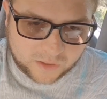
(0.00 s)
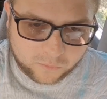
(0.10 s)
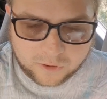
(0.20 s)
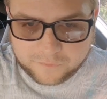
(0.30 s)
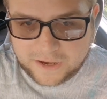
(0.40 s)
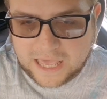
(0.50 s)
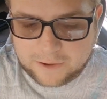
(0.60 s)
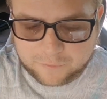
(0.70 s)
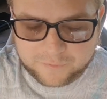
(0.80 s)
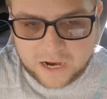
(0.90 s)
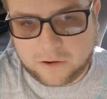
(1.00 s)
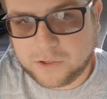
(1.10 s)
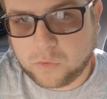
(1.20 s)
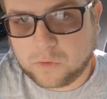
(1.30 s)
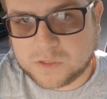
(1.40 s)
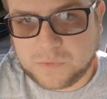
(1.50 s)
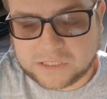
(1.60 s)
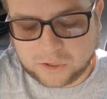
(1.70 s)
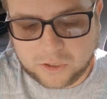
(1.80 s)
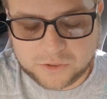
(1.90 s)
well, if I have it firing towards me,
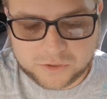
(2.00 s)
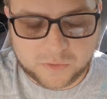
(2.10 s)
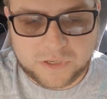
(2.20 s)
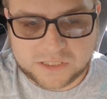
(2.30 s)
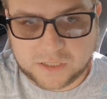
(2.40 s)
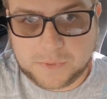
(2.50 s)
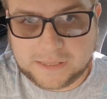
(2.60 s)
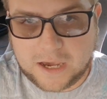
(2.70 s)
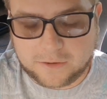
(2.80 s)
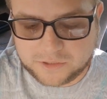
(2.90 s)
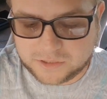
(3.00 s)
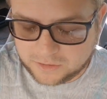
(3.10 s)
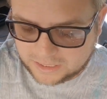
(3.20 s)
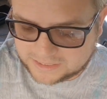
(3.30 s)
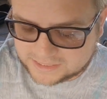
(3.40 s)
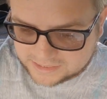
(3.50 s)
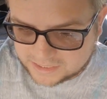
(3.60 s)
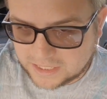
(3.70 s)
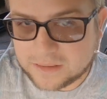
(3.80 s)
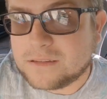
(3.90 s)
it's closer to me, it's gonna be louder. So let's
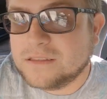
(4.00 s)
see the